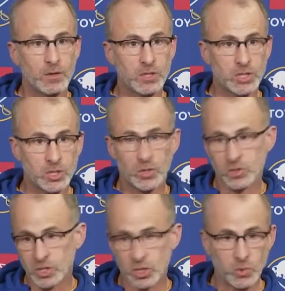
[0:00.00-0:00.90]
discern
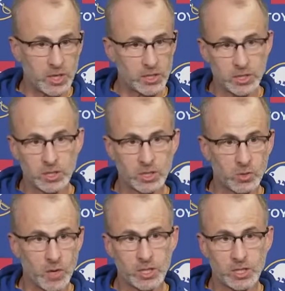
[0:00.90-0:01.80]
situation to
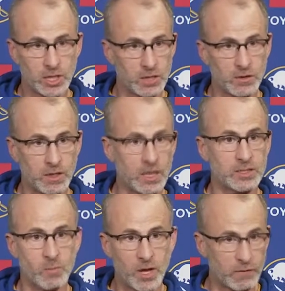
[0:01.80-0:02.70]
situation and
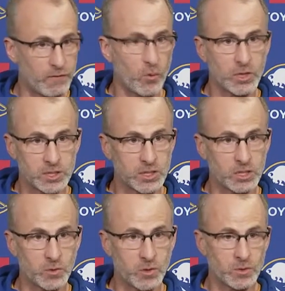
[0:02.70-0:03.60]
has a better focus in
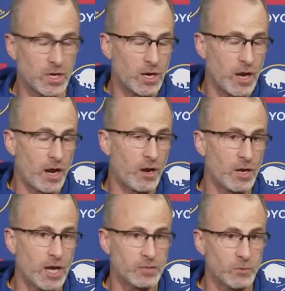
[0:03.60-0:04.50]
each one of those. Our
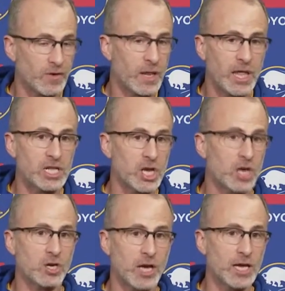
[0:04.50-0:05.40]
guys, we got a lot of
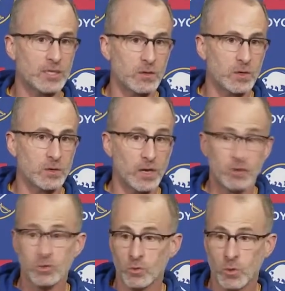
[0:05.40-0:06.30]
younger guys out there that are
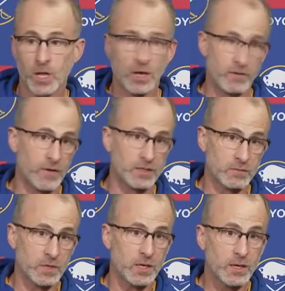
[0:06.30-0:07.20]
doing well
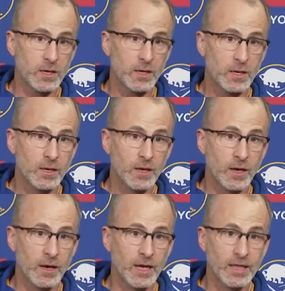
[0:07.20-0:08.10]
offensively,
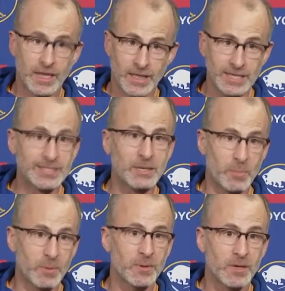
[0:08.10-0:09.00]
and then they
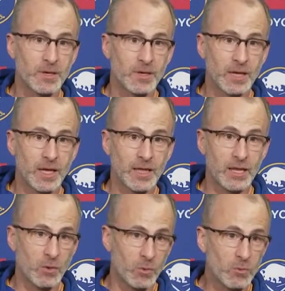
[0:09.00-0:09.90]
slip, and they
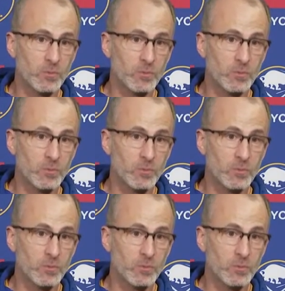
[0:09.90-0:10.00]
don't,